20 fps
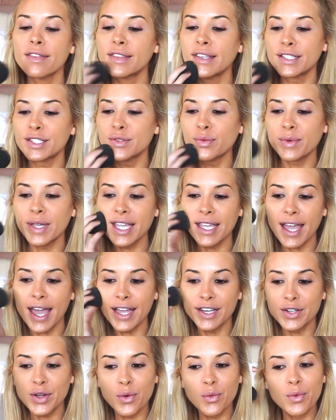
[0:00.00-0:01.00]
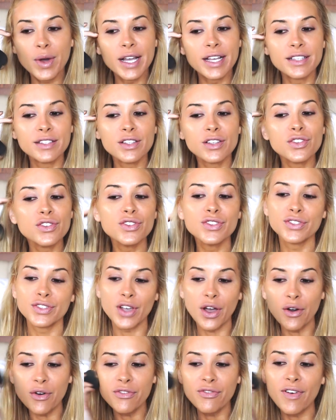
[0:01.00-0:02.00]
This weekend was
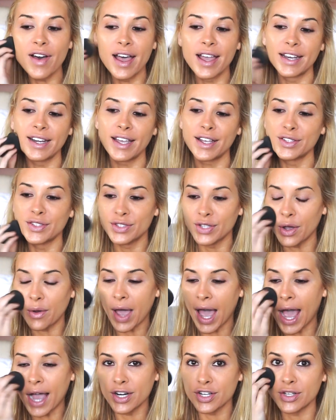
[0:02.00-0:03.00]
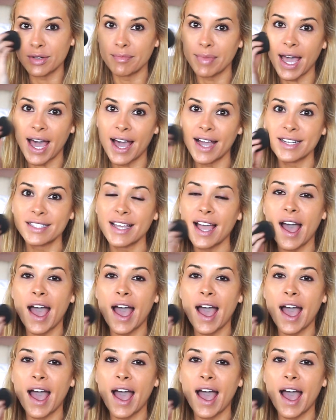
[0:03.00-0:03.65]
so fun and so action-packed.